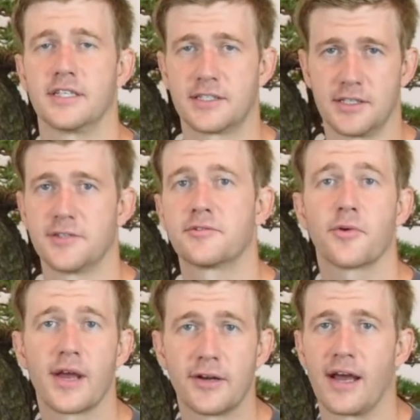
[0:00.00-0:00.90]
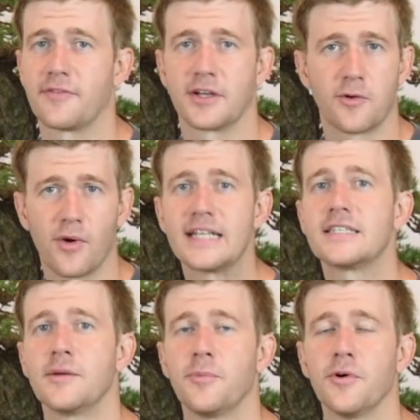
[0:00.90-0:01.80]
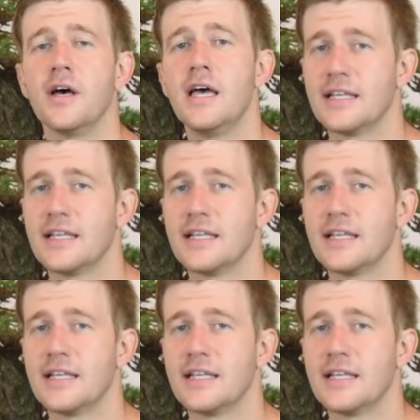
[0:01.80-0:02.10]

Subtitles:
This is thread grafting. Quite simple.